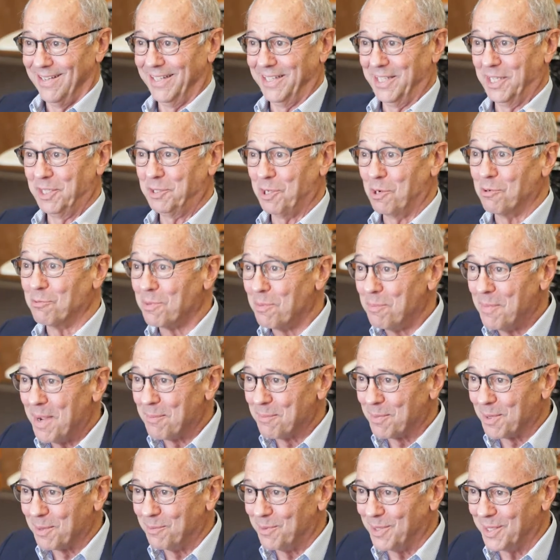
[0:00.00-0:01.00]
and they don't
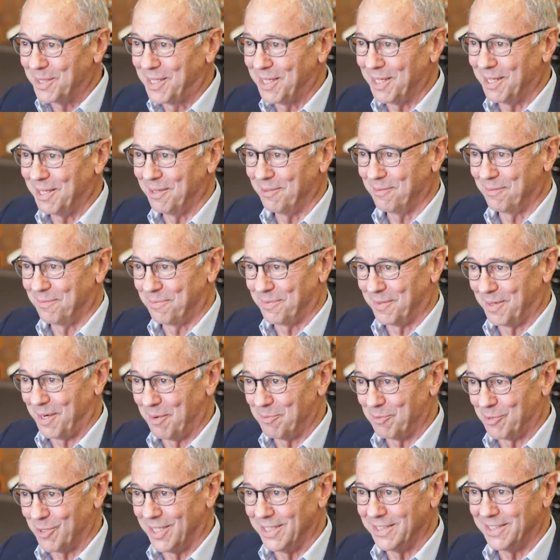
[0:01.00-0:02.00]
remember what have,
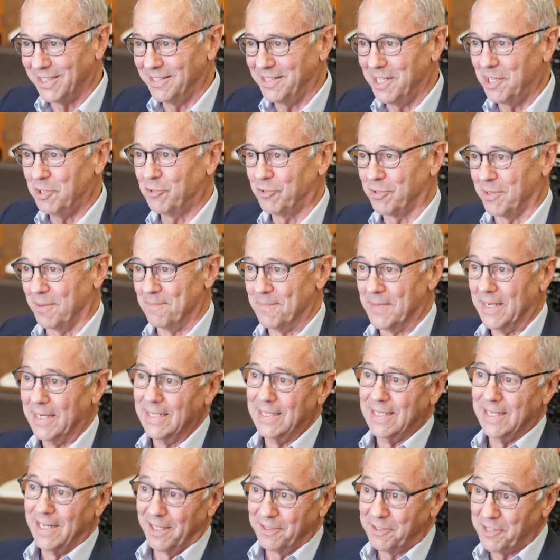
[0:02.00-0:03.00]
I'm trying to teach them
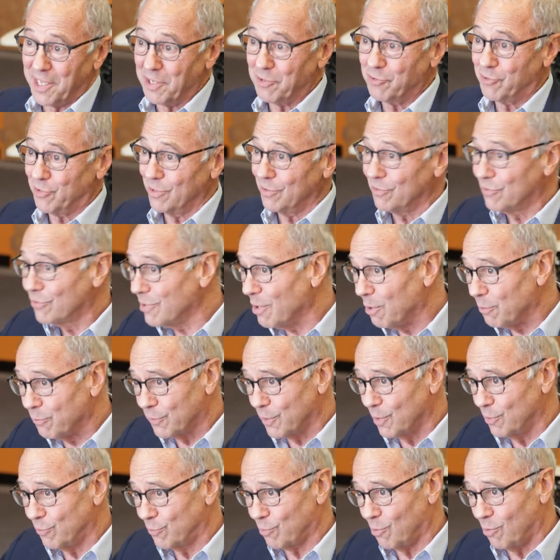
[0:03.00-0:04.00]
attention,
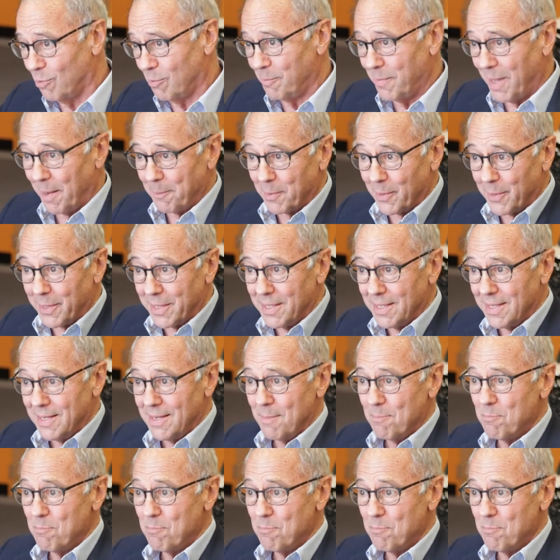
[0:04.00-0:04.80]
self-control, memory,